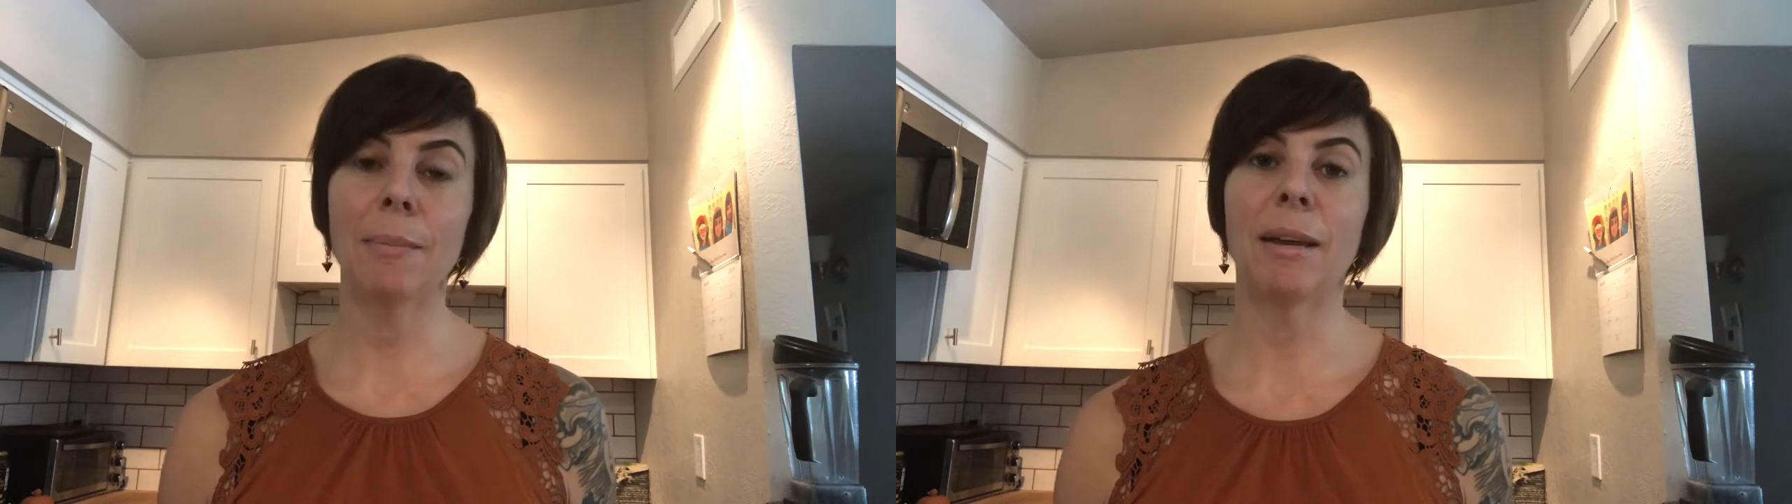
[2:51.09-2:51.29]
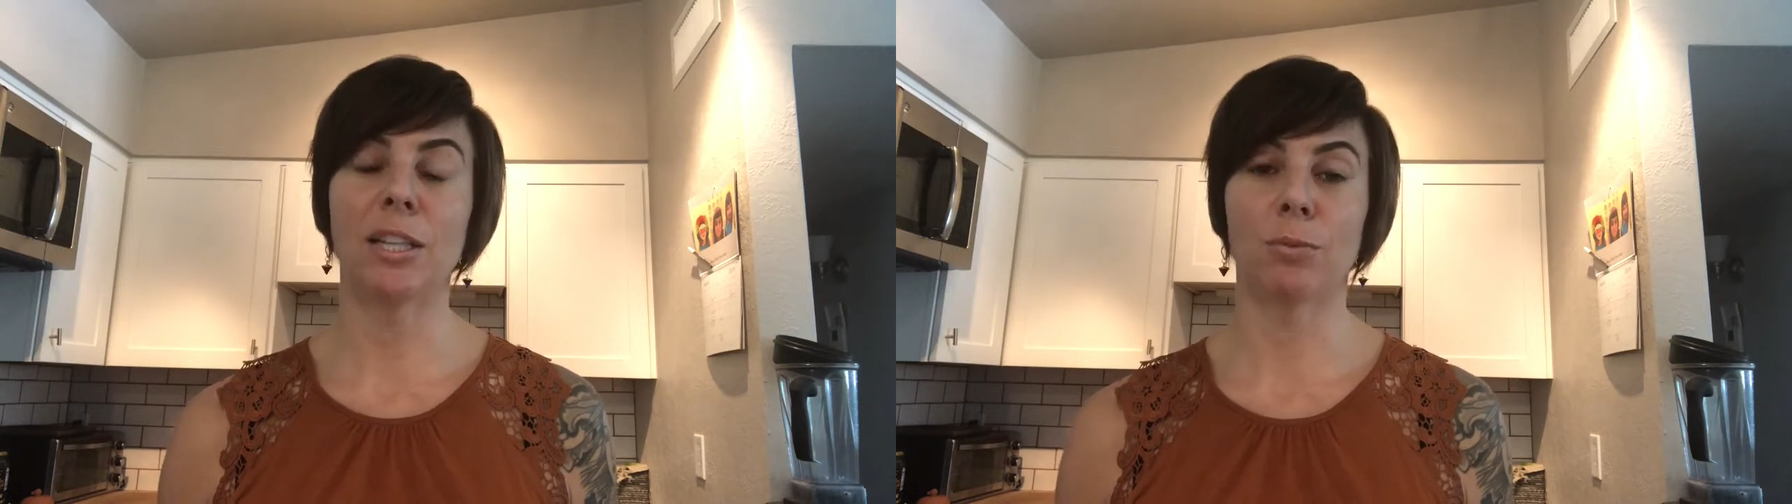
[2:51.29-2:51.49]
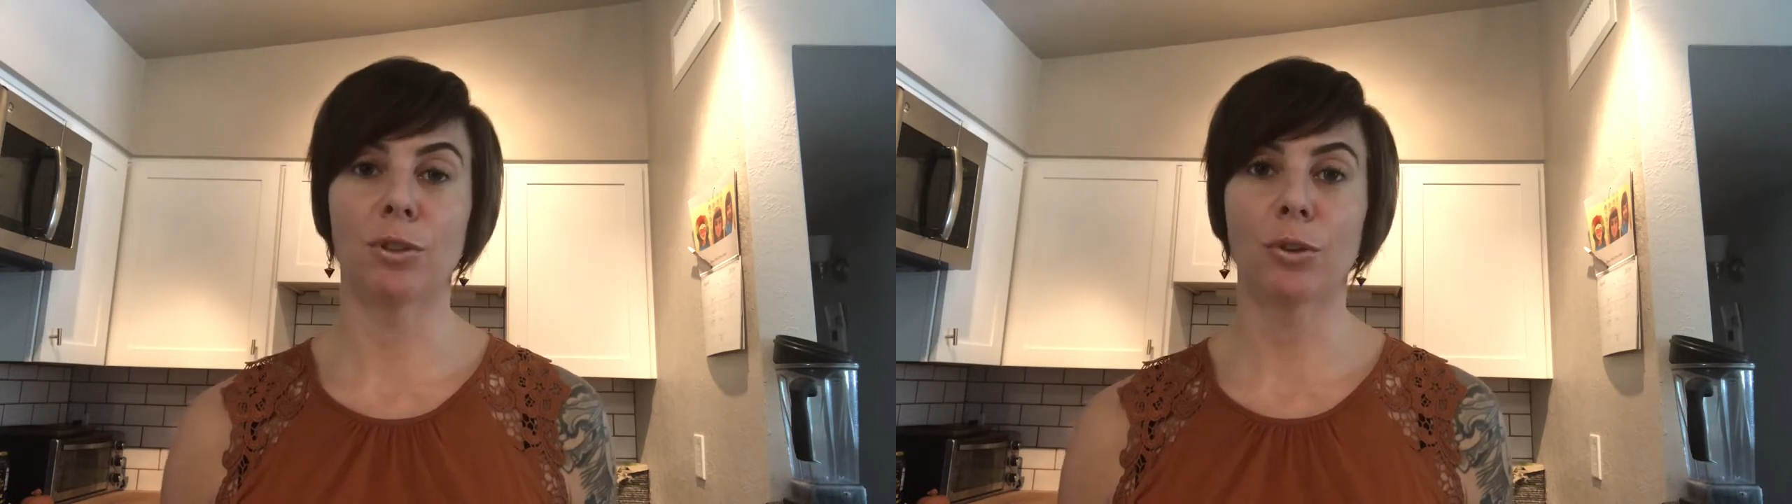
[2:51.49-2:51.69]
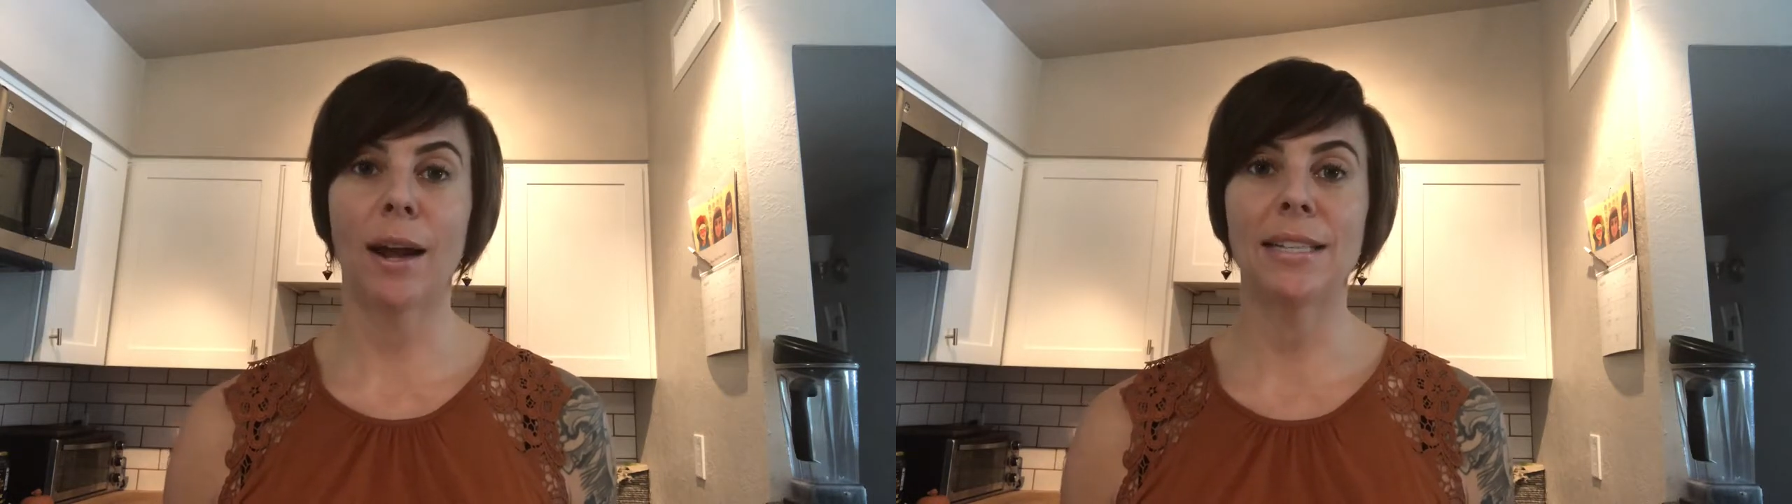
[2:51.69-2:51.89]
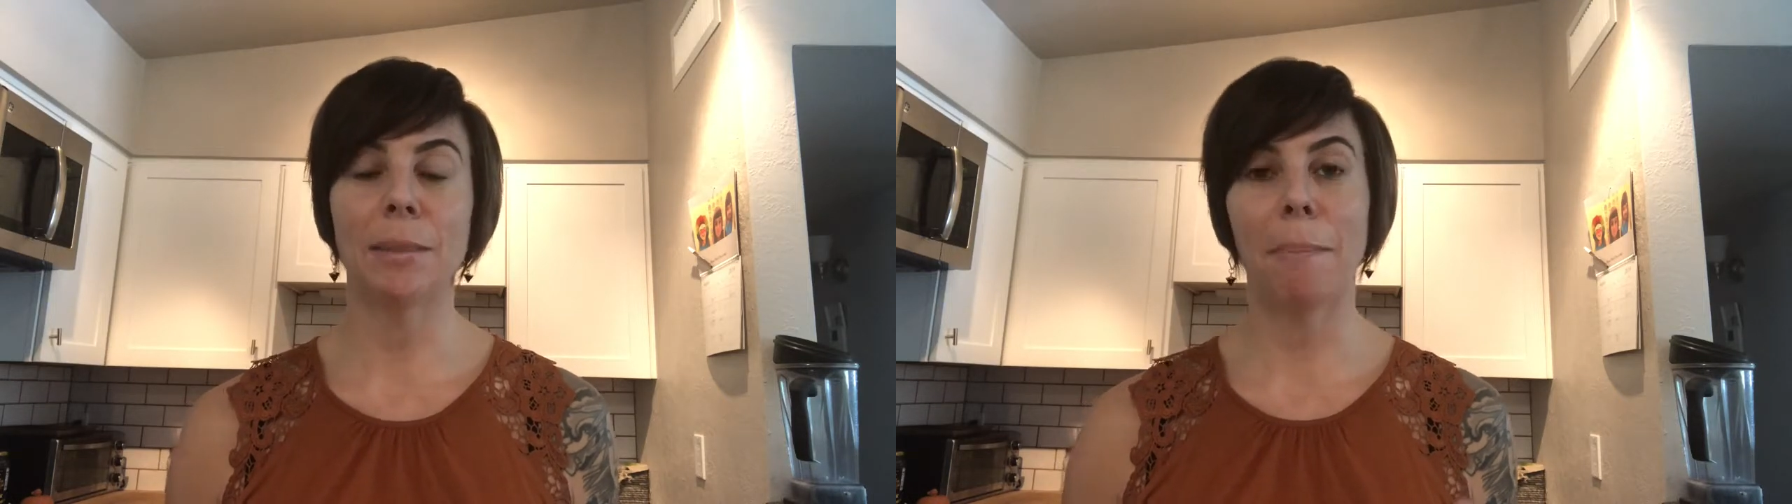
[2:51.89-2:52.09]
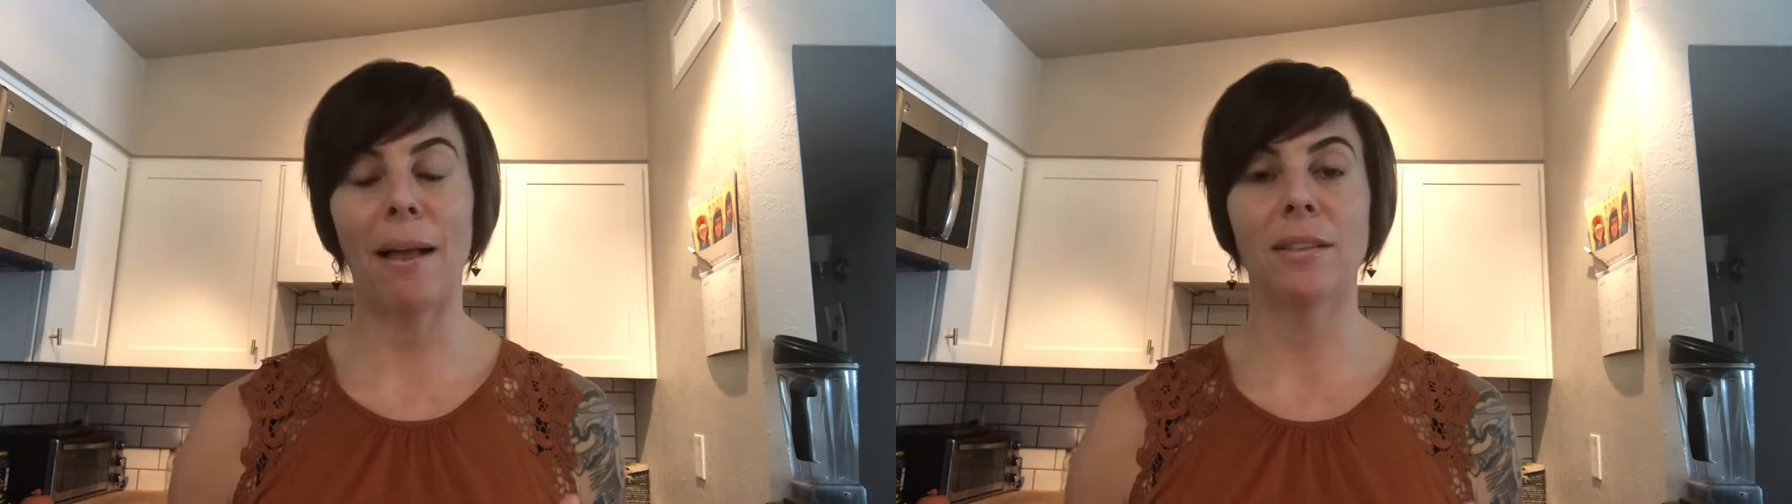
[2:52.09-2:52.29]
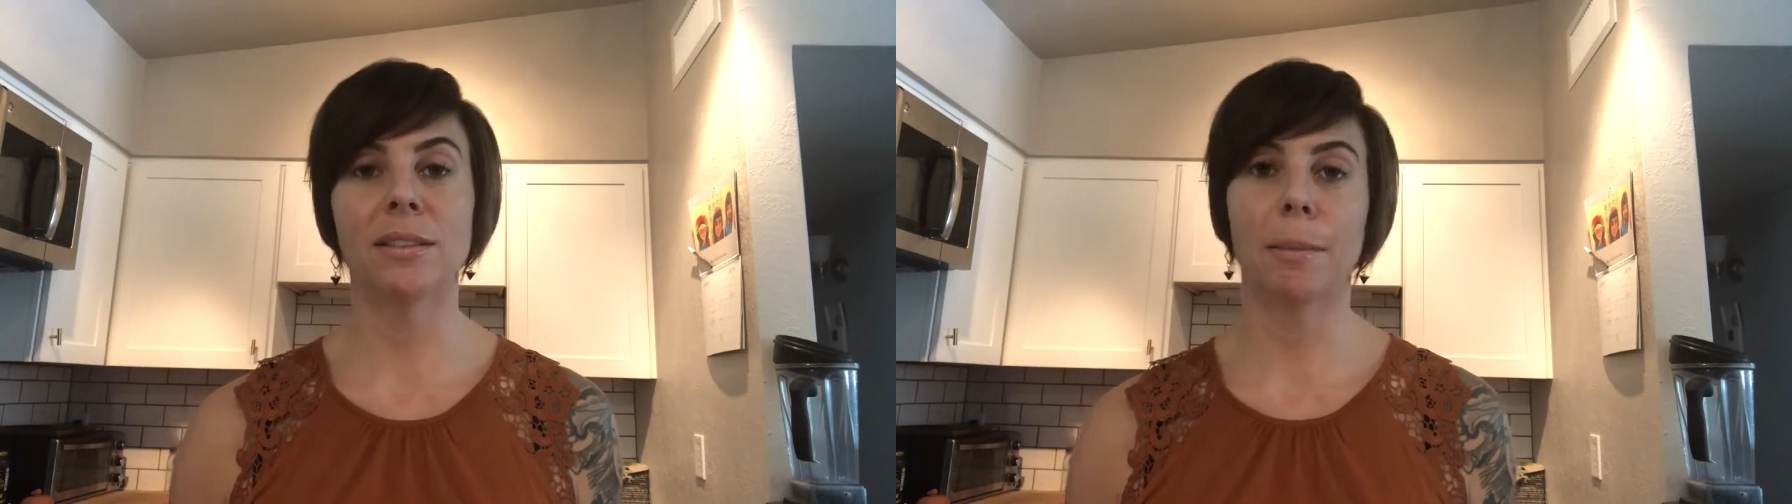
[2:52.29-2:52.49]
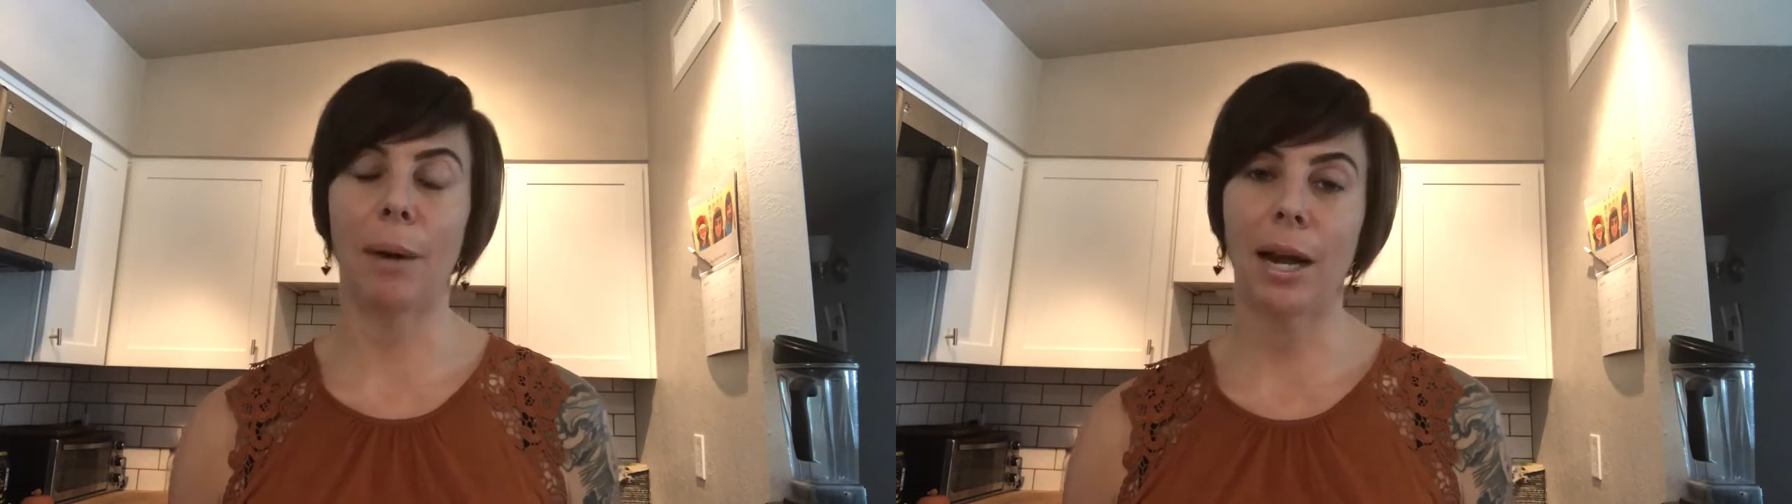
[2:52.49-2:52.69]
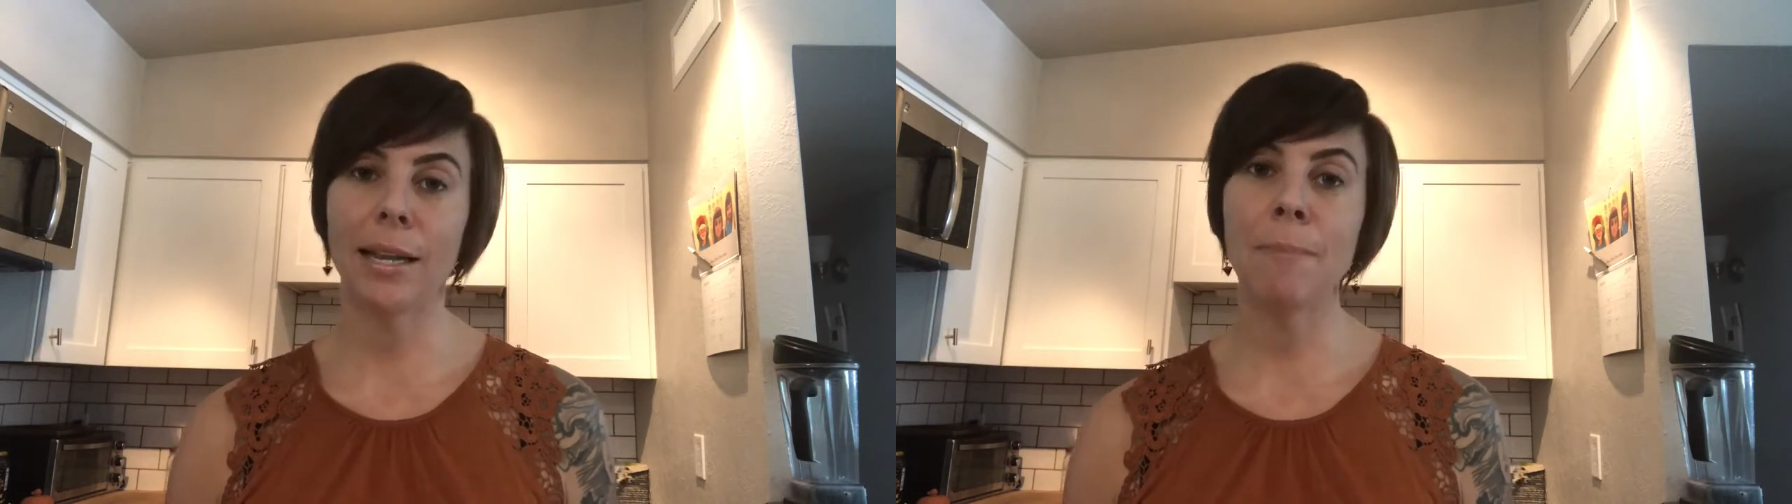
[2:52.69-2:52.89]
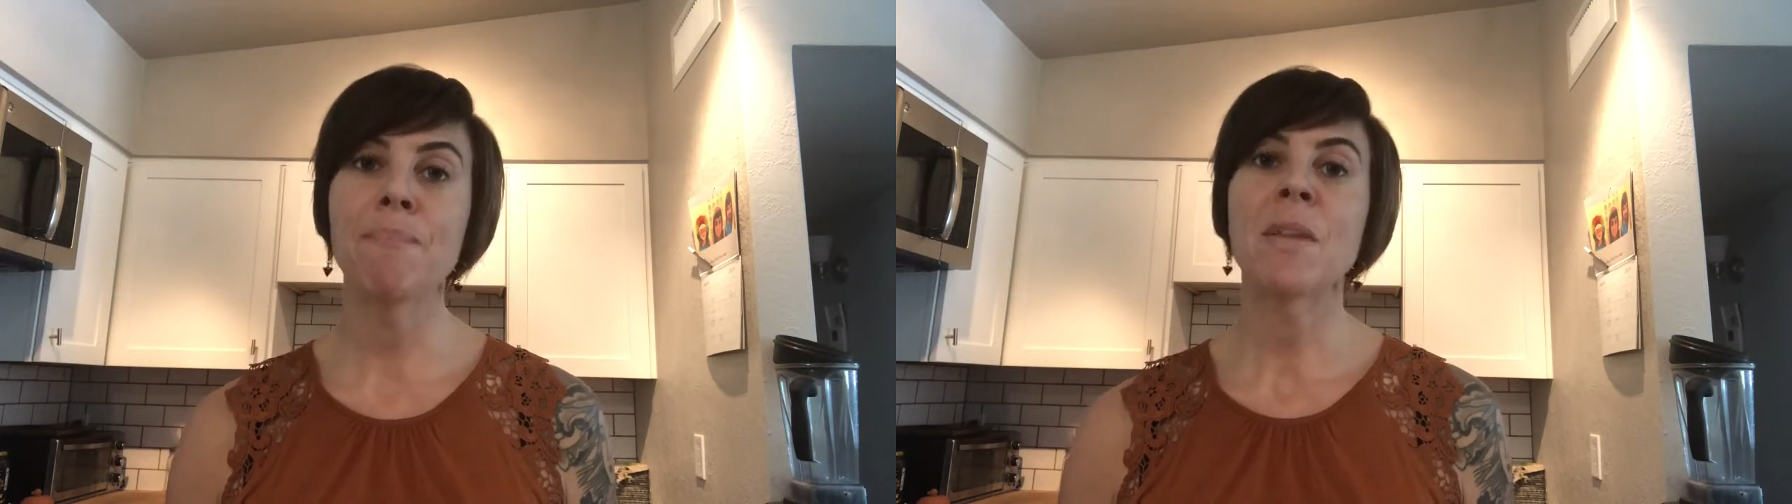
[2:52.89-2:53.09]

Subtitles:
because we're trying to balance the body.